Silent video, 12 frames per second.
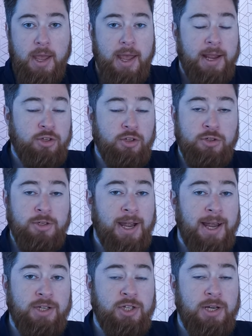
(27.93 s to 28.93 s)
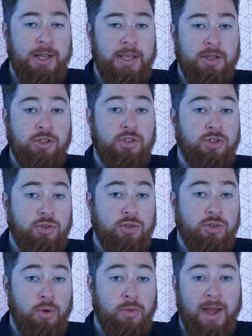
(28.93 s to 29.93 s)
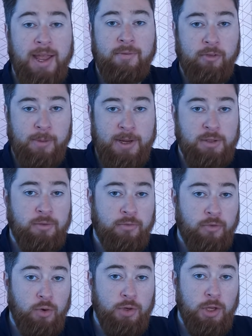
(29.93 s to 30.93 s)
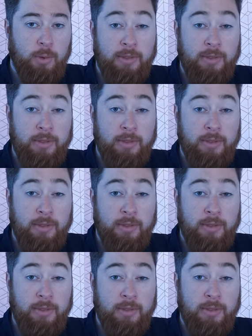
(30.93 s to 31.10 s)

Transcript: it doesn't actually store that information for you.